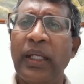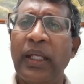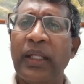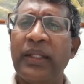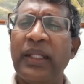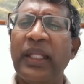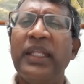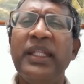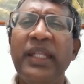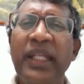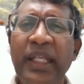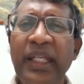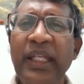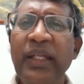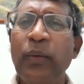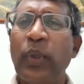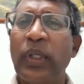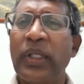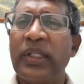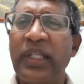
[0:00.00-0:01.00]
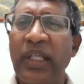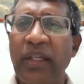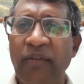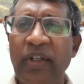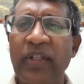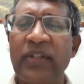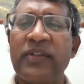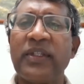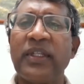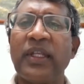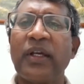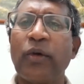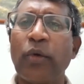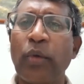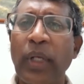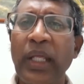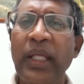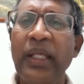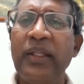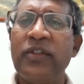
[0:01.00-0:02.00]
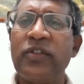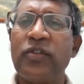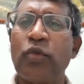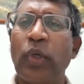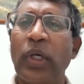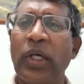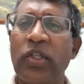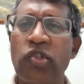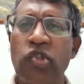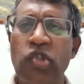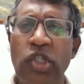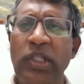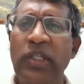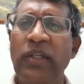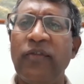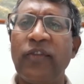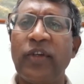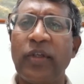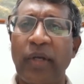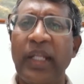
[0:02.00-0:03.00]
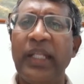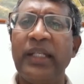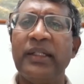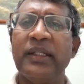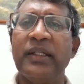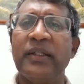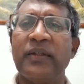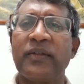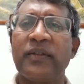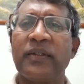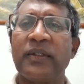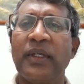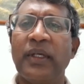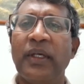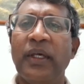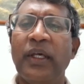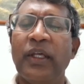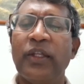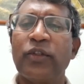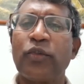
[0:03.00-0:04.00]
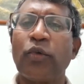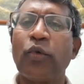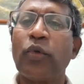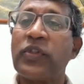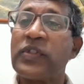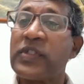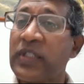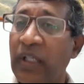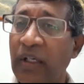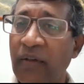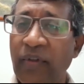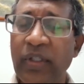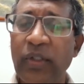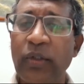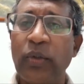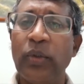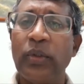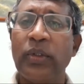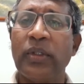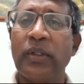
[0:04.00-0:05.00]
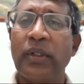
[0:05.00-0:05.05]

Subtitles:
then He will give us the grace to achieve greatness through servanthood,